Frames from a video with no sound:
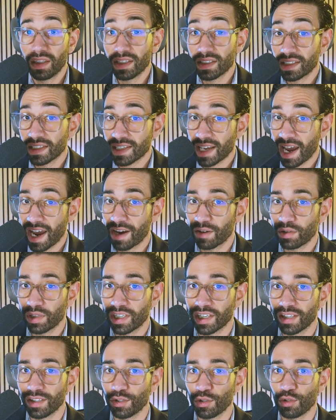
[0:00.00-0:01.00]
this is how you
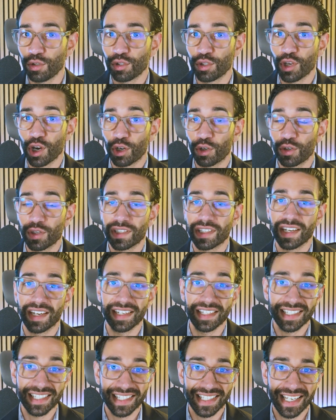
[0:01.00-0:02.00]
can use
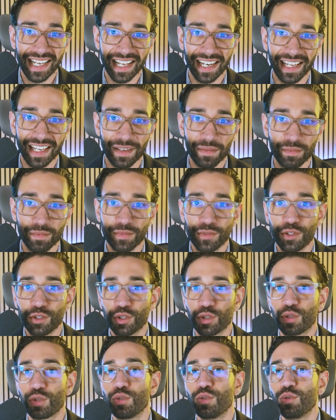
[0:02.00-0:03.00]
DocuSign CLM
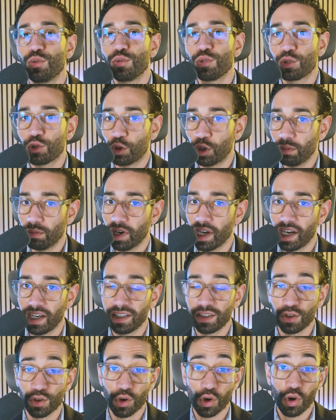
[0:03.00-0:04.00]
to
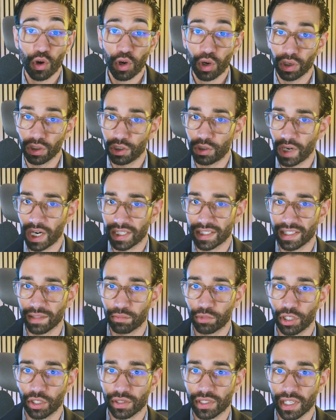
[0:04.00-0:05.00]
streamline your contracting
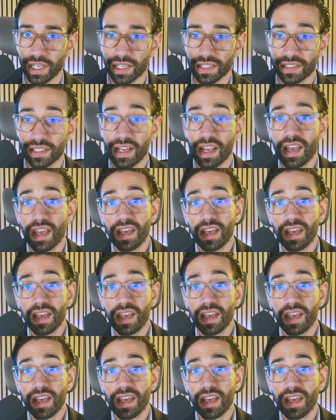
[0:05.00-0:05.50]
process.